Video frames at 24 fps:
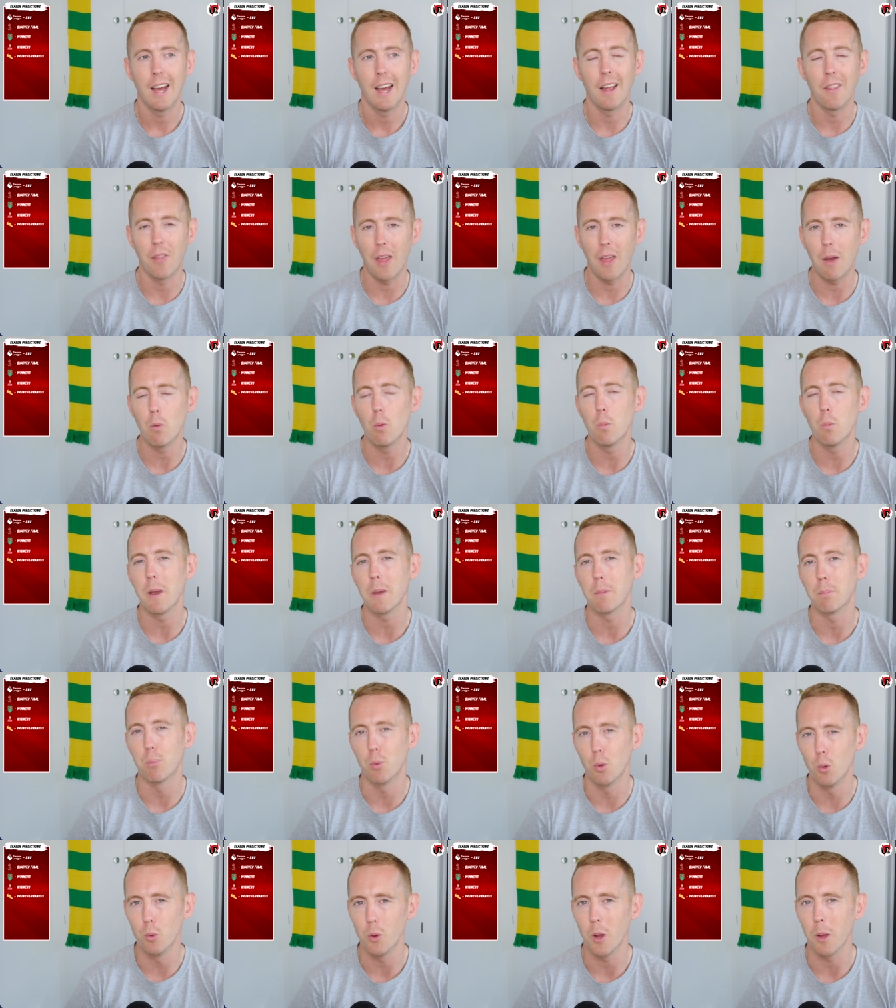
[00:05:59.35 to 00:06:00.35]
And that will make
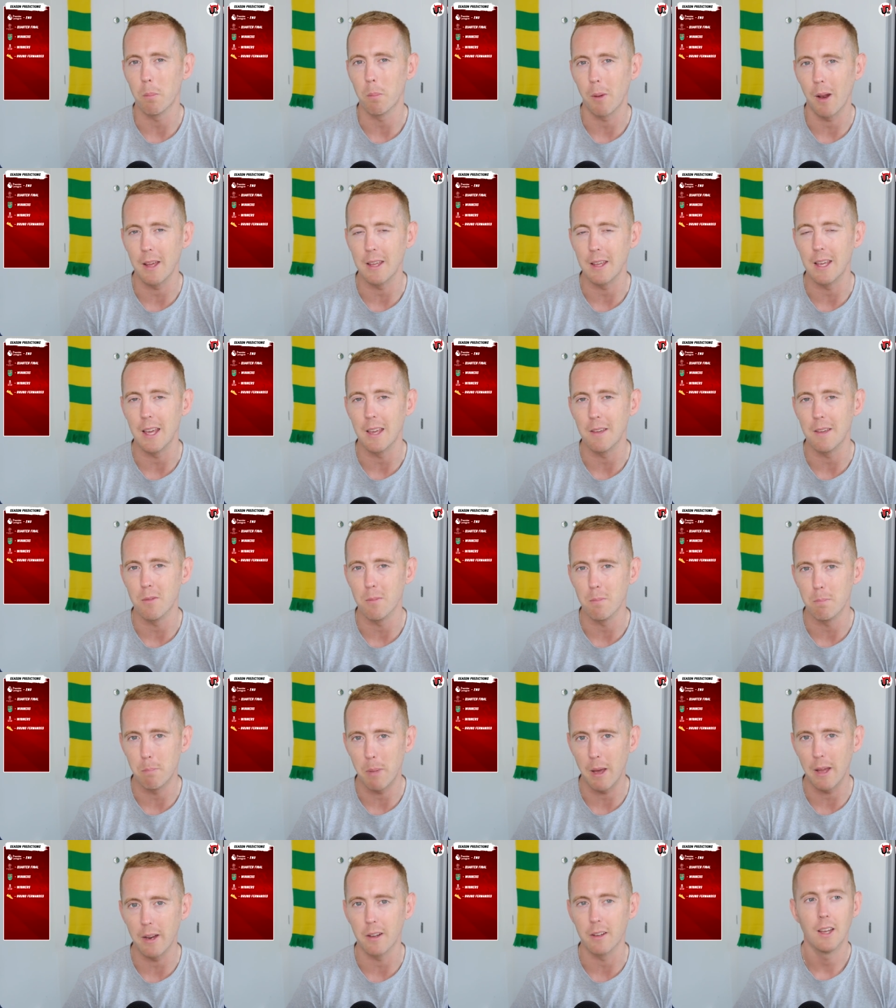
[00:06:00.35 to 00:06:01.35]
Bruno play even
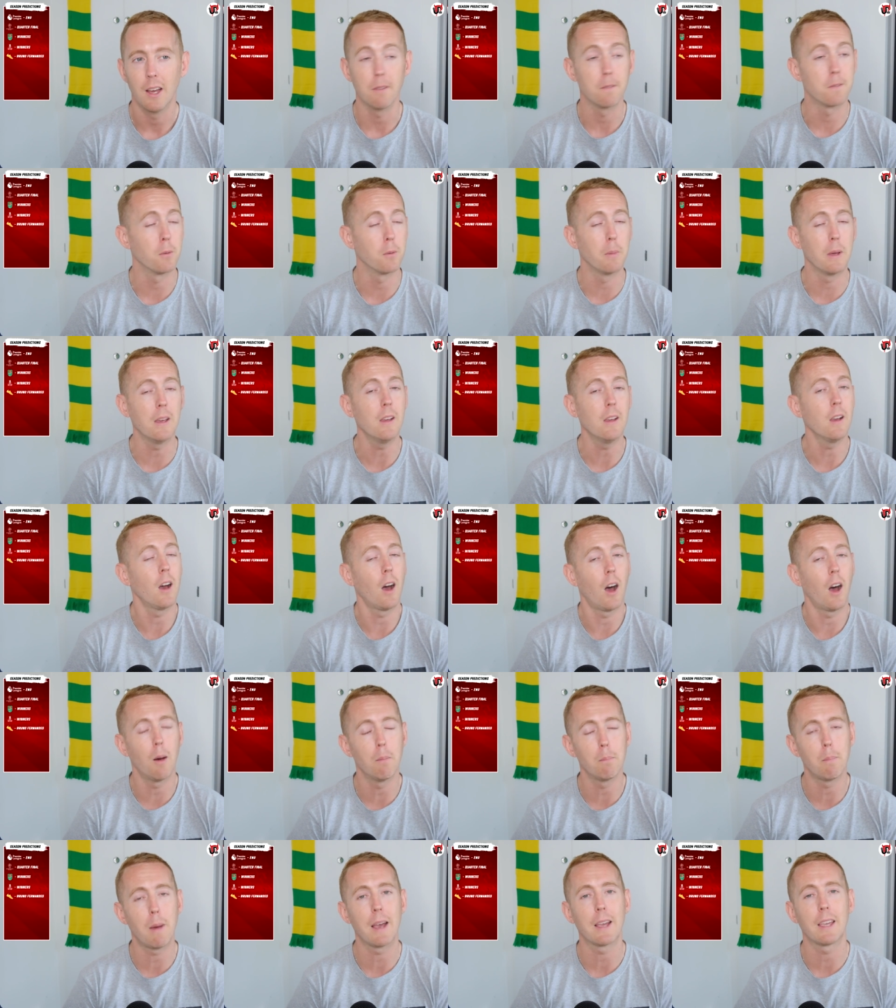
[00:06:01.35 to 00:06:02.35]
better. And for me,
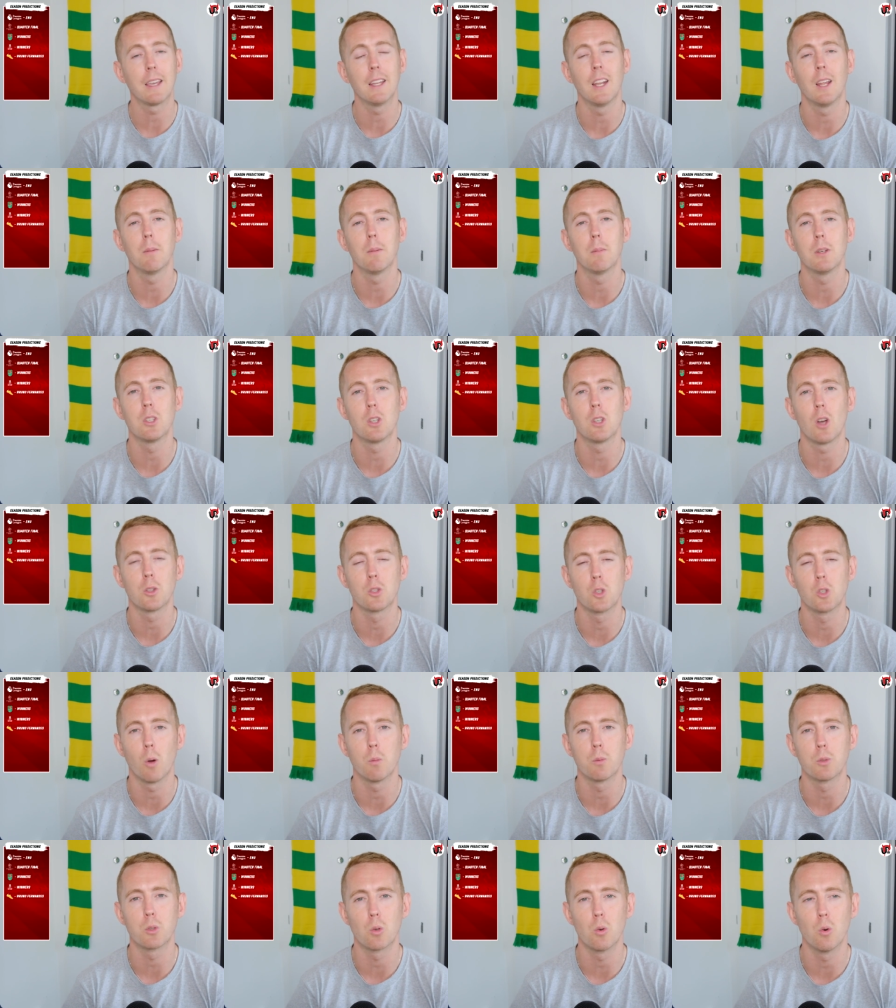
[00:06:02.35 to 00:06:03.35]
I'm backing him as our
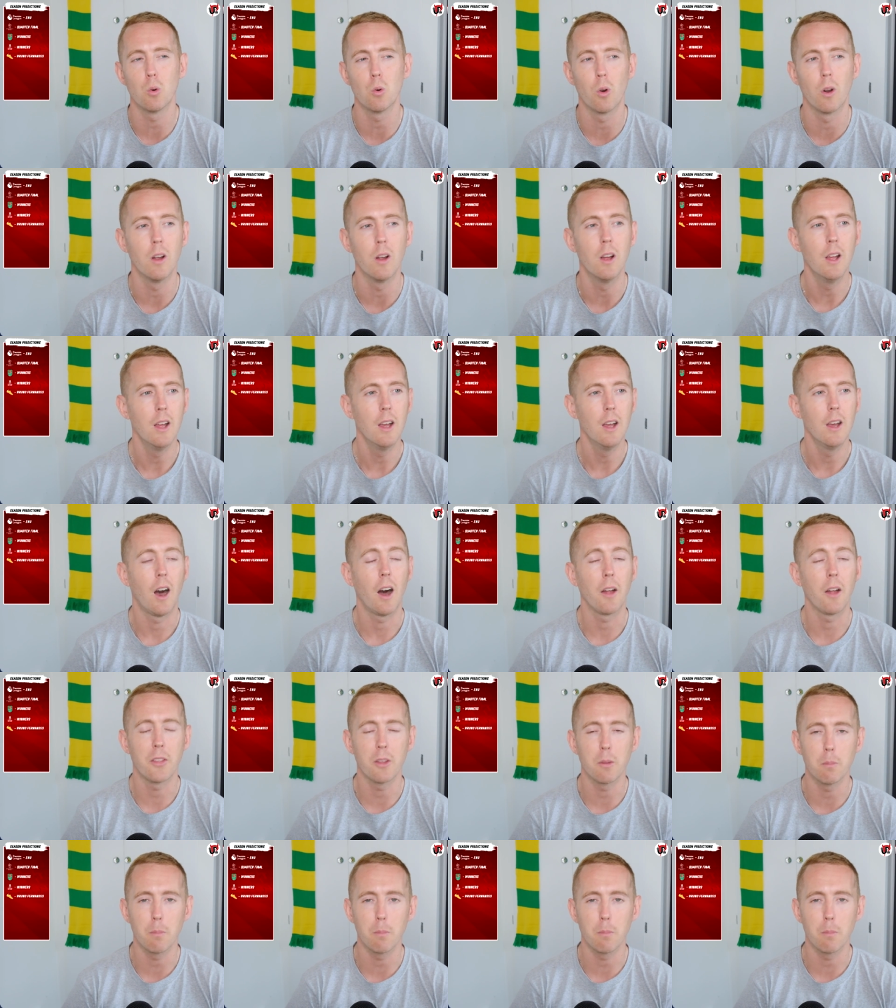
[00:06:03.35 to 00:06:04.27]
top scorer. I think